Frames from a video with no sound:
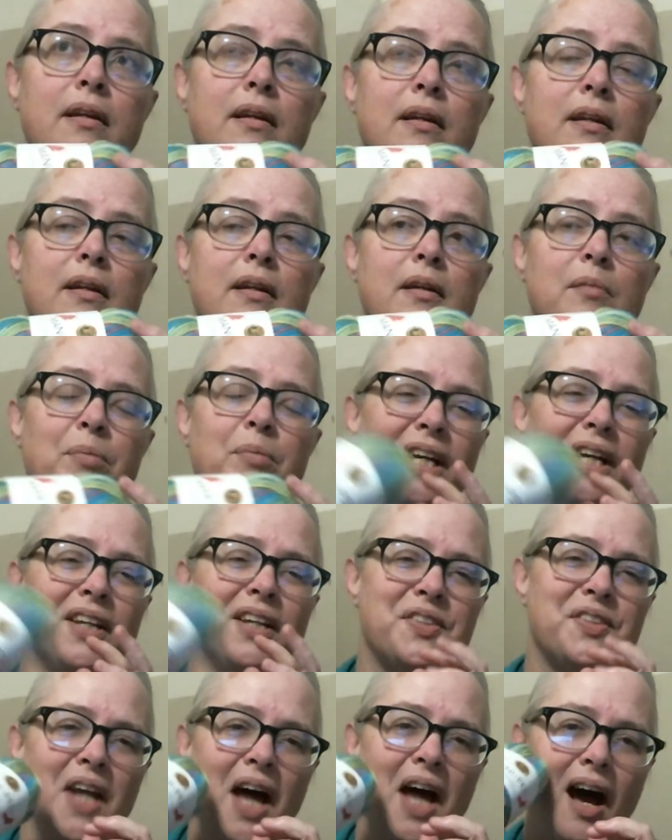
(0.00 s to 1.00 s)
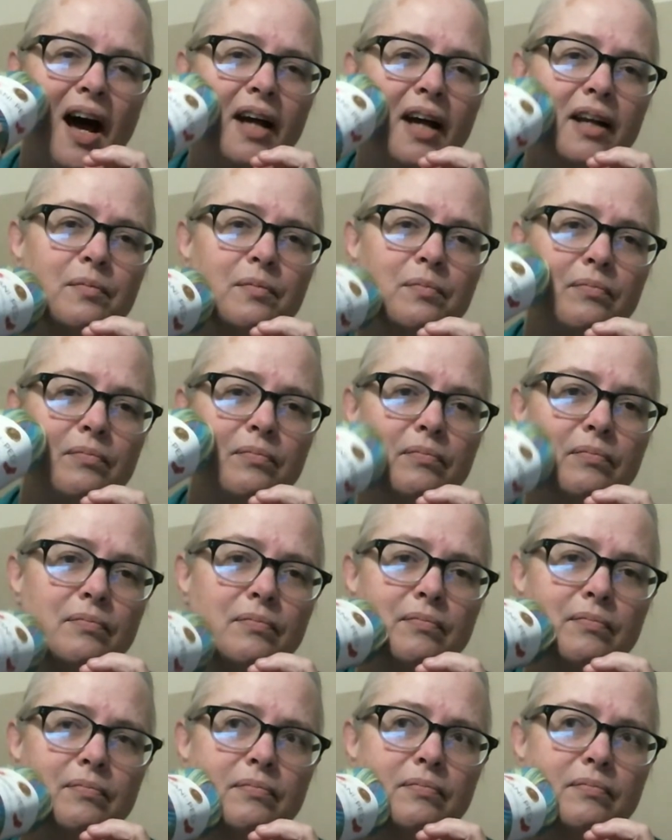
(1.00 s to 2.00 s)
But it's not
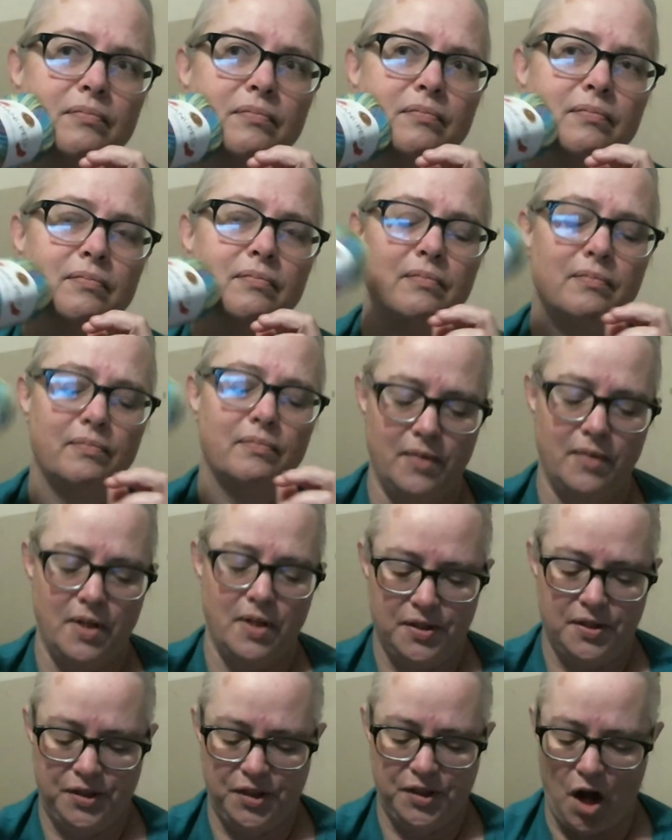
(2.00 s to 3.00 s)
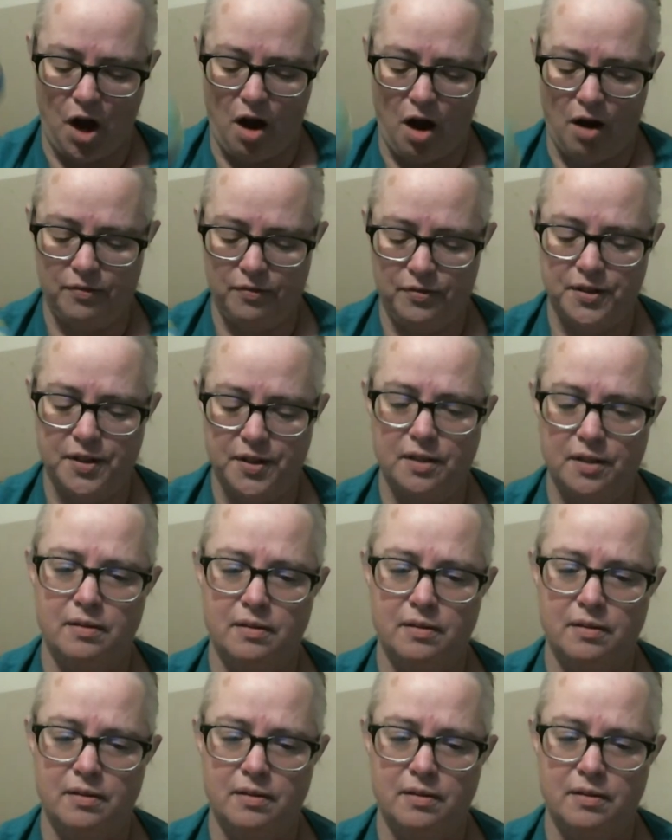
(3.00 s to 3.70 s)
soft.